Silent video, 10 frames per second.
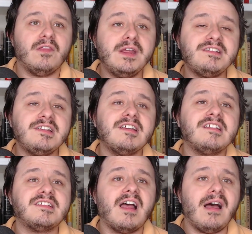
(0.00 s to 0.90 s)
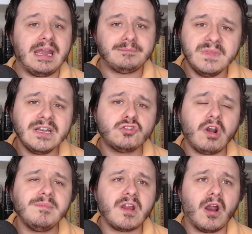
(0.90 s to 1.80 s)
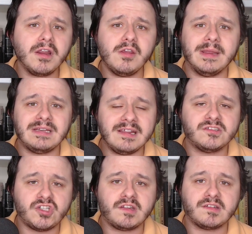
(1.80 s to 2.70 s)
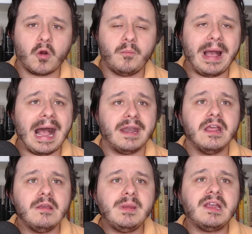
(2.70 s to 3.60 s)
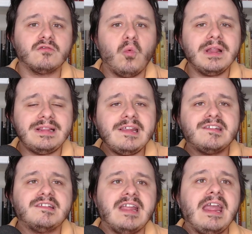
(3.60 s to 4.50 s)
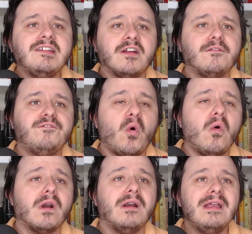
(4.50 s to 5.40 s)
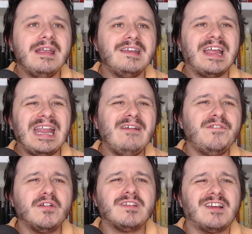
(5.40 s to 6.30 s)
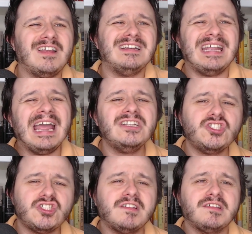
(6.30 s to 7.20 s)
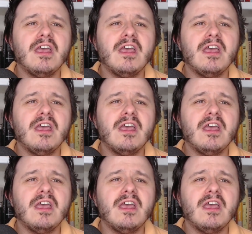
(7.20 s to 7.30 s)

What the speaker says: This is a sign that Trump's argument is just so bad, because what these stays are for is that if there's a contentious,